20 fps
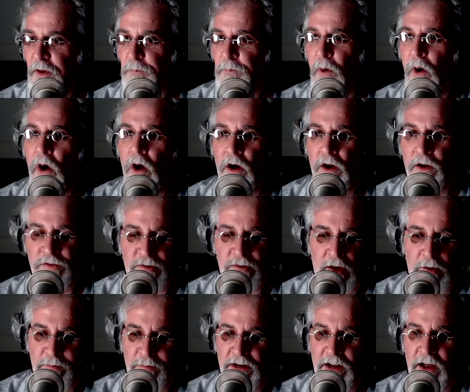Paul's.
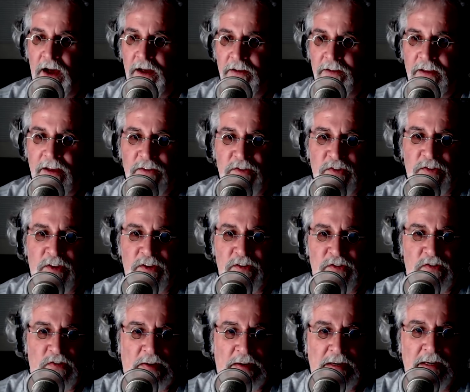I mean, it's the
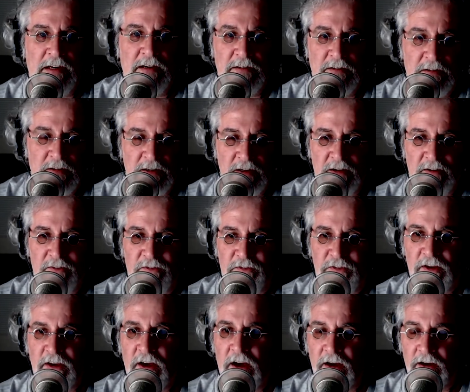C in
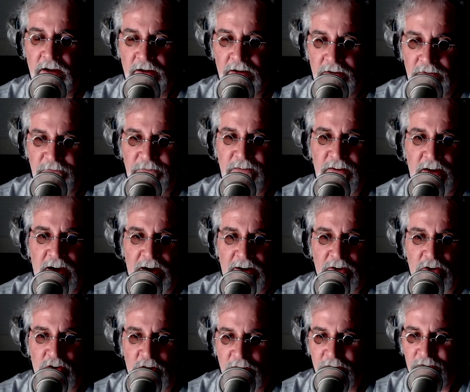Fiat in
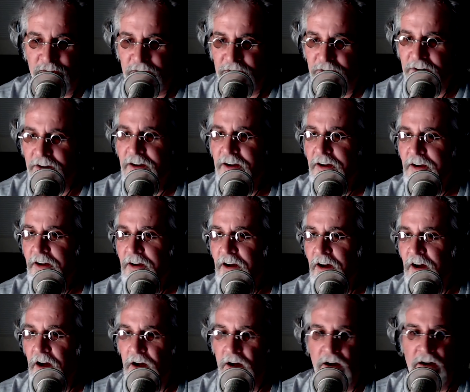Fiat Chrysler.
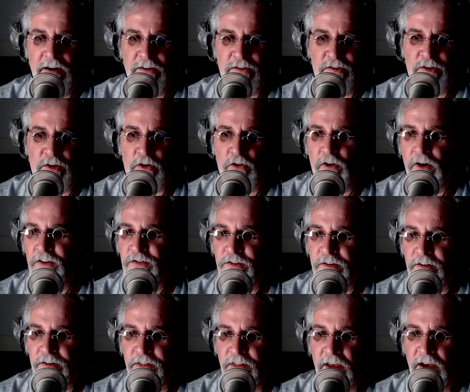Uh, it's the
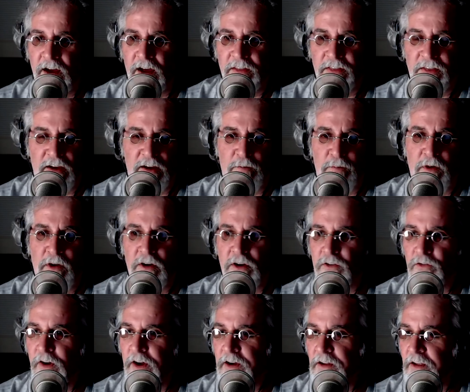Chrysler thing. I think
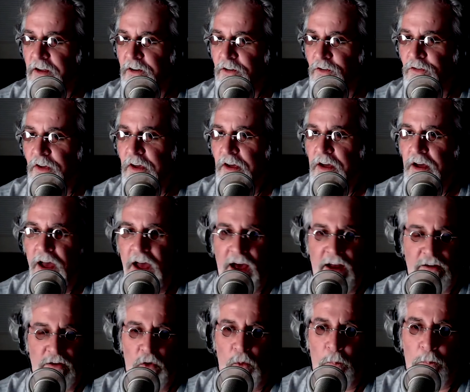American regulators
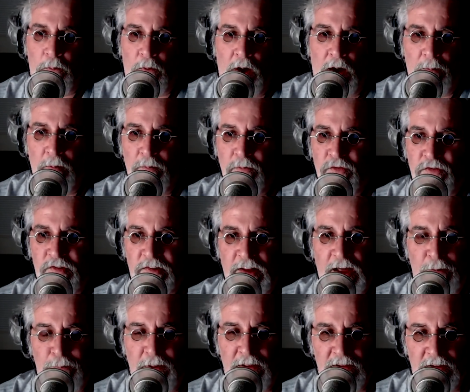had no problem
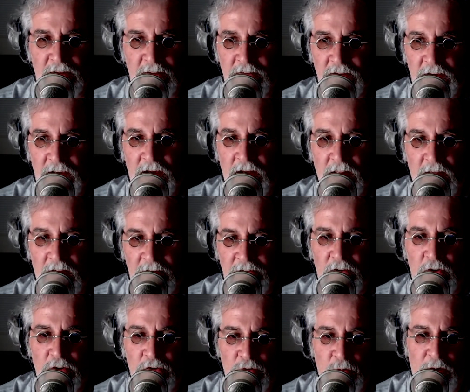slapping the living hell out of
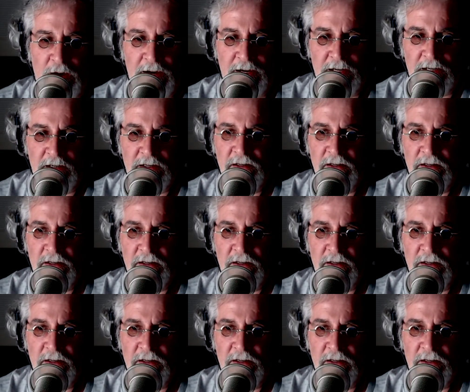Volkswagen.